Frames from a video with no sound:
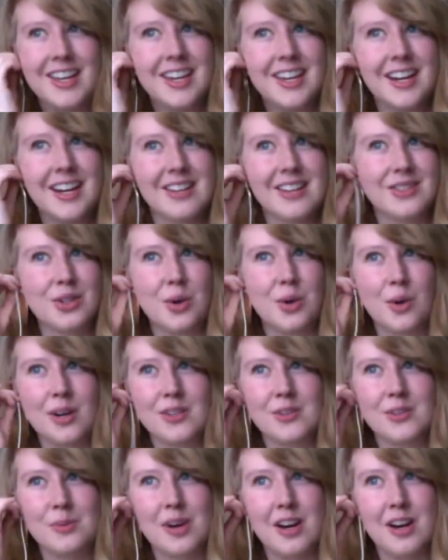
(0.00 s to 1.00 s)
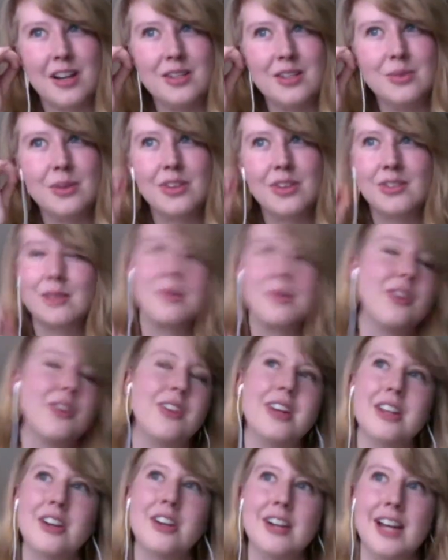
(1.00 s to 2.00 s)
it has to correspond with some of
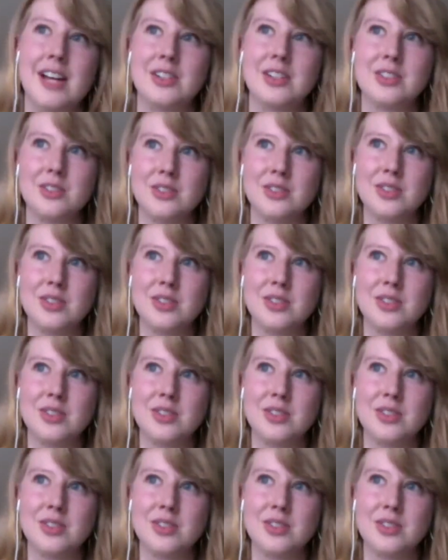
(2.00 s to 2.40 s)
the international